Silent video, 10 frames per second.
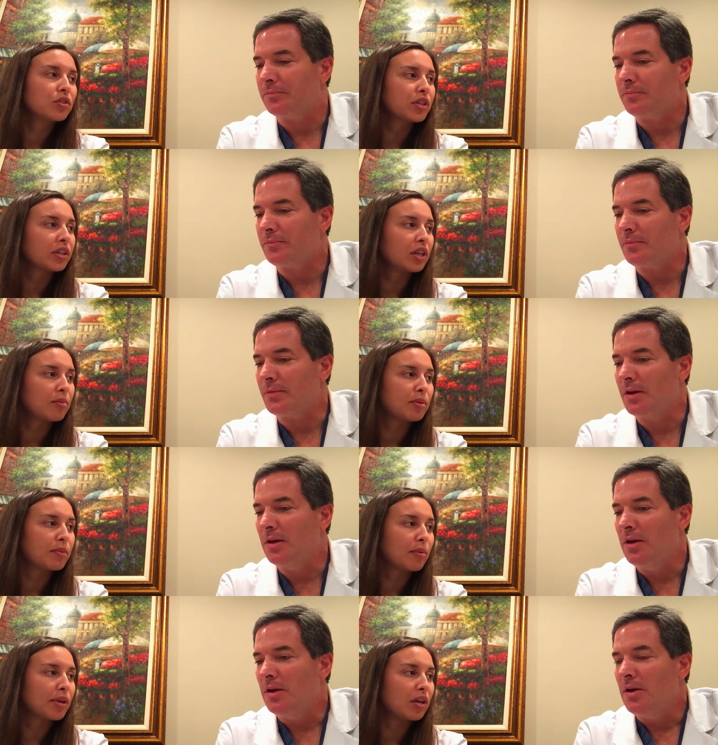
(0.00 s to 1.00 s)
Speaker 1: can it be
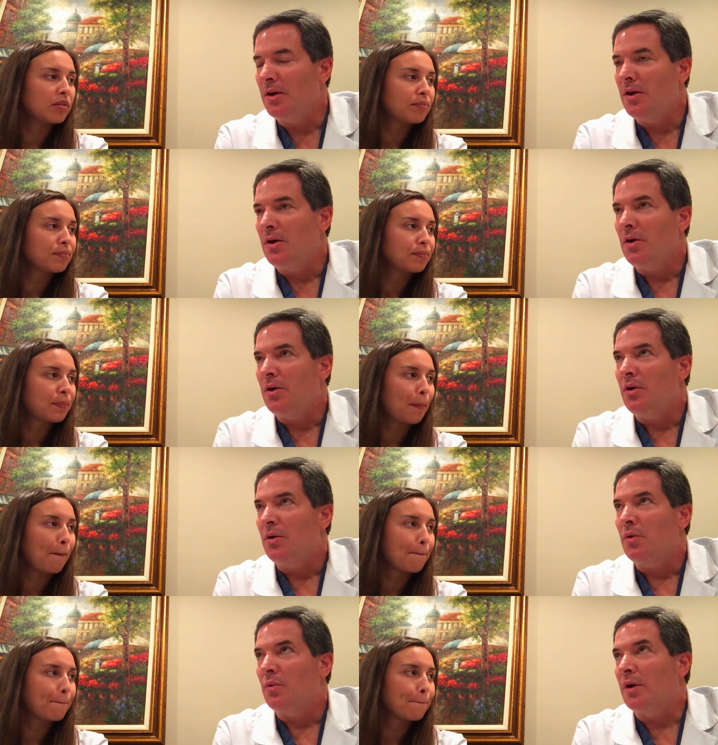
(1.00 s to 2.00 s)
permanent?
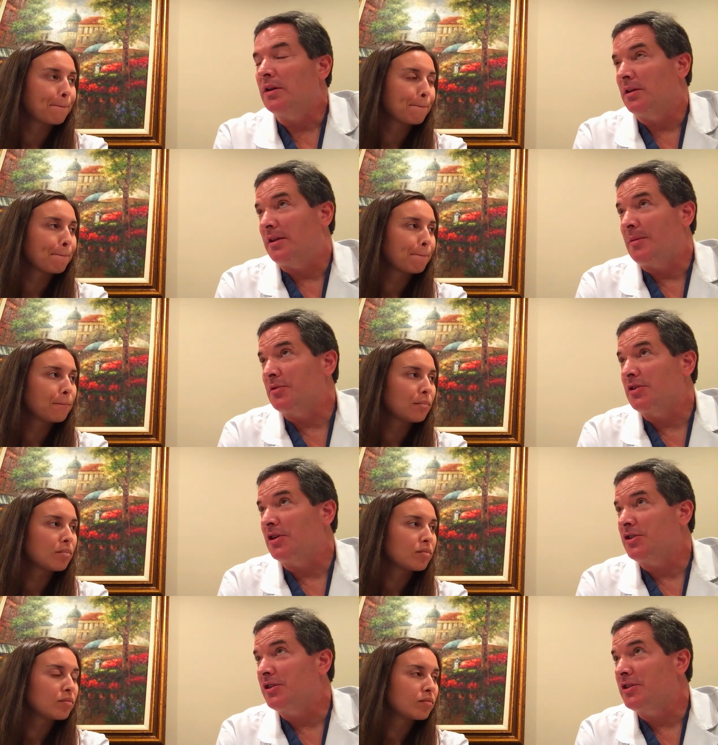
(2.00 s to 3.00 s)
Speaker 2: Well,
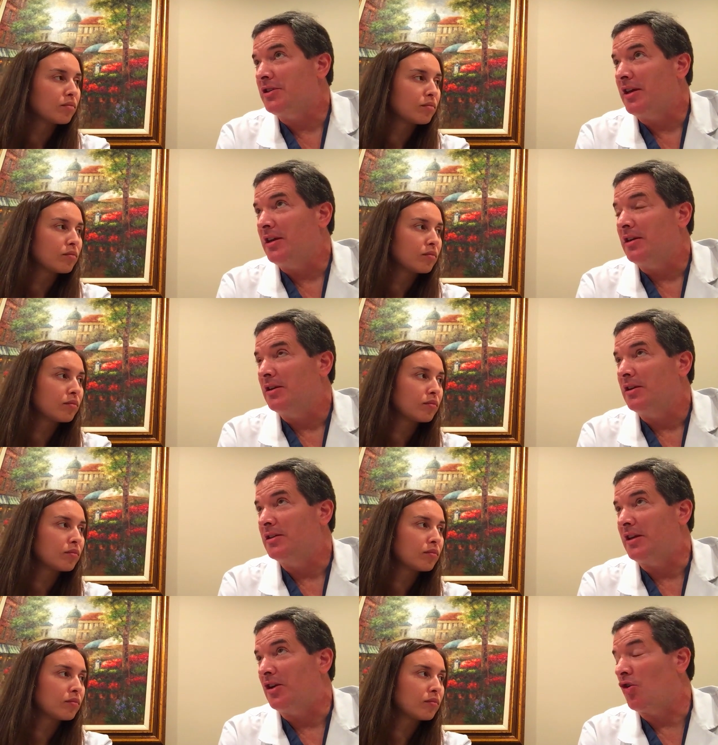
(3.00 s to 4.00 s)
liposuction is
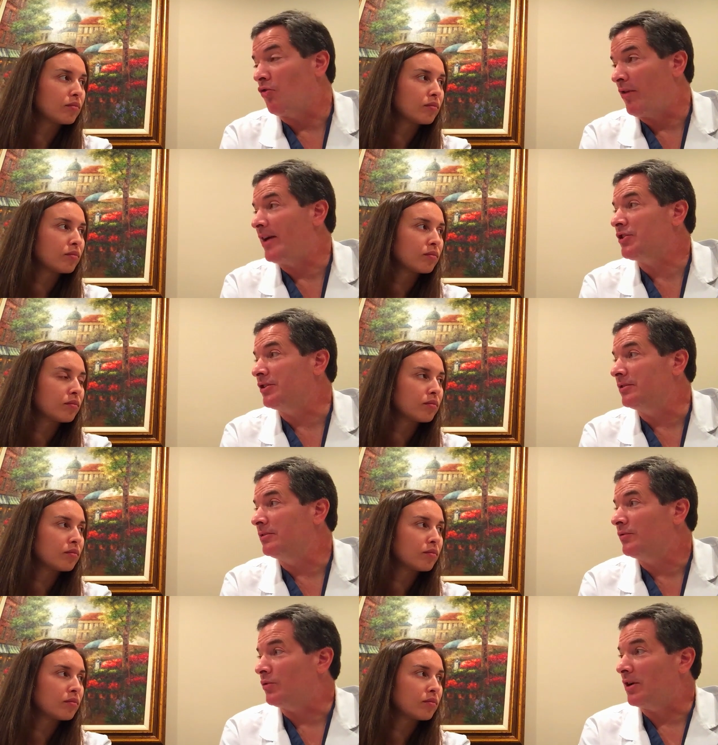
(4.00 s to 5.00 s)
a correction
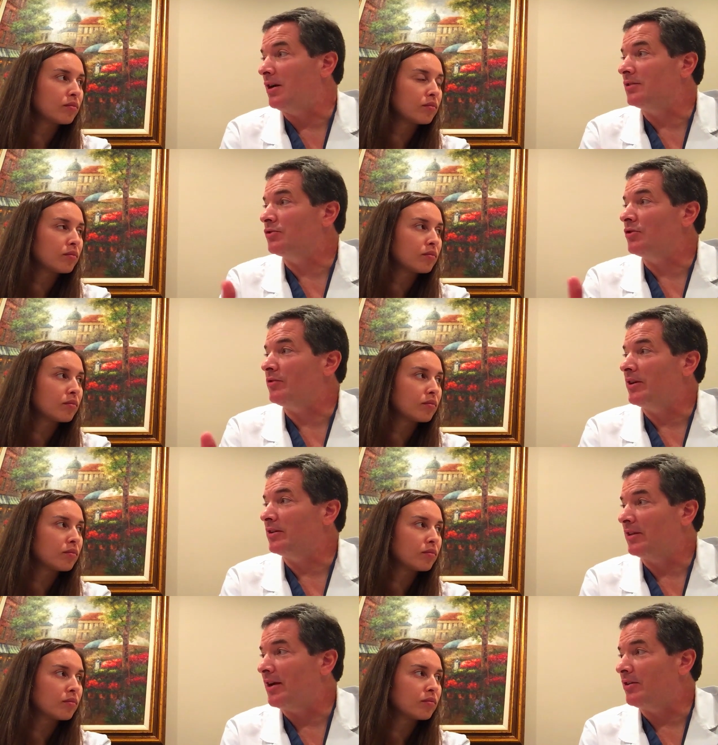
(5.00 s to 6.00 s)
for contour
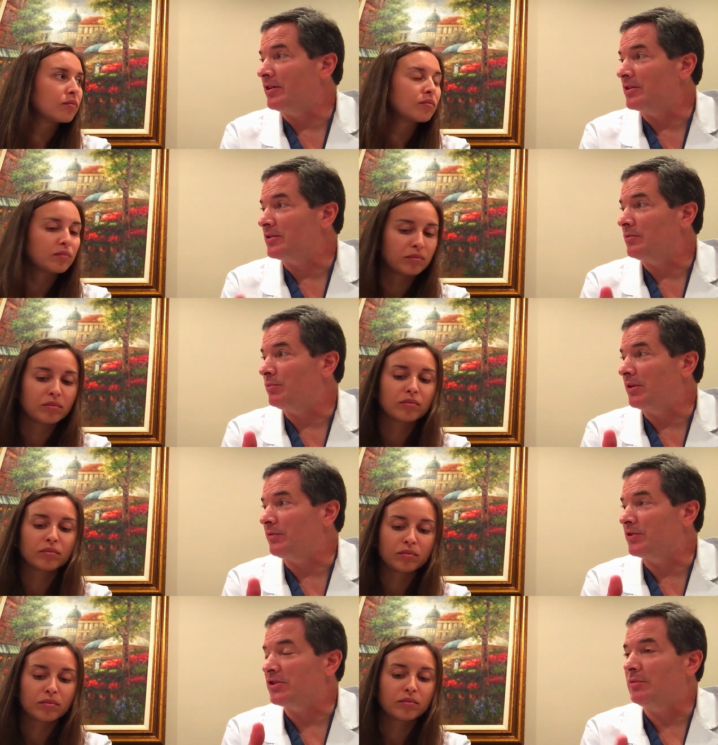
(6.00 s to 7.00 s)
irregularities, but
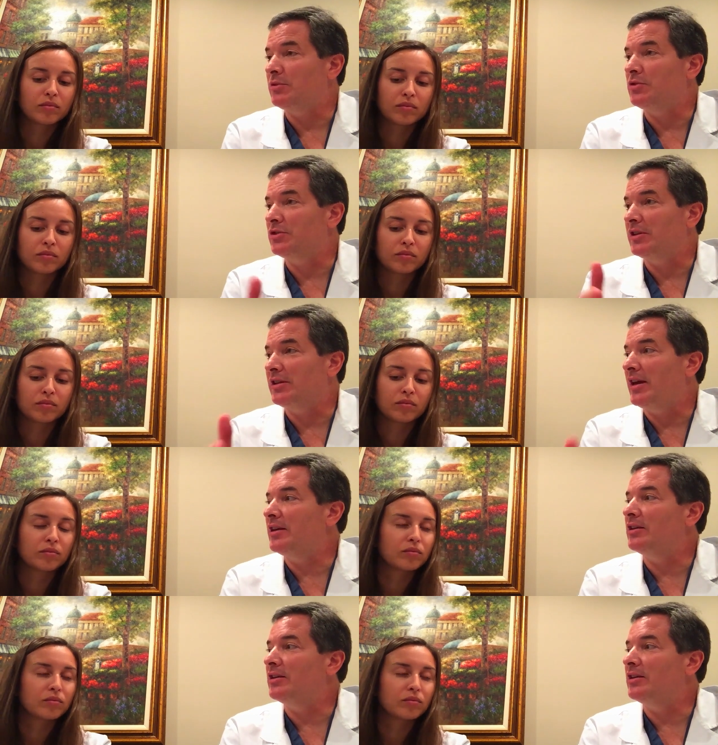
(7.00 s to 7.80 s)
for someone who's going to gain and